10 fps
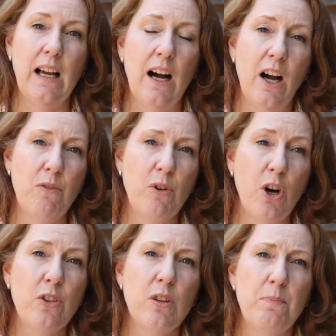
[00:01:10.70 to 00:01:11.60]
I
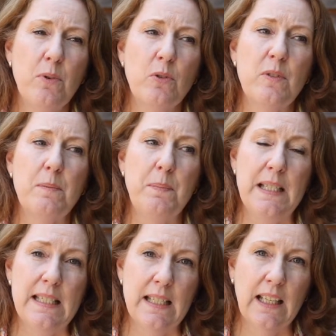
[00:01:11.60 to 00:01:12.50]
wrote the book
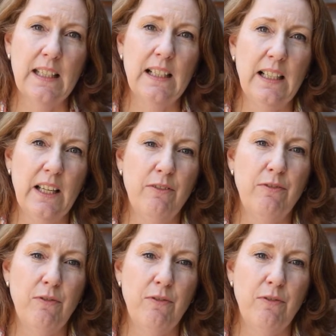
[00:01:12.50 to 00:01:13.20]
particularly